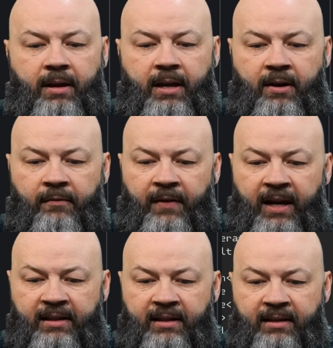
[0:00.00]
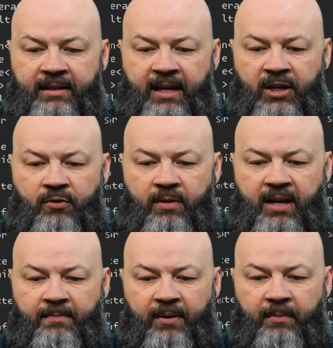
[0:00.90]
interface. Let's say you
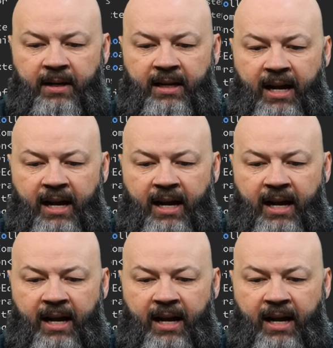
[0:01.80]
implement